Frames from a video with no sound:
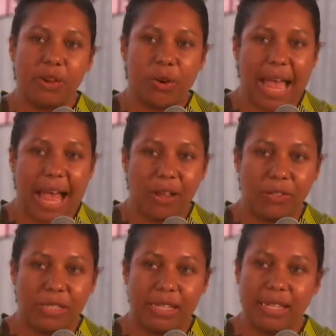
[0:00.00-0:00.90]

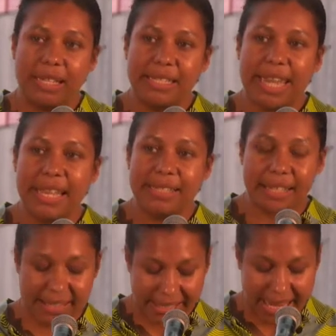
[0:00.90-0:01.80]
ground takes
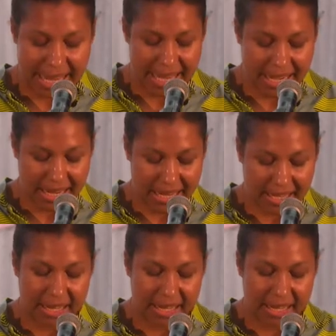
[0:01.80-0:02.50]
us in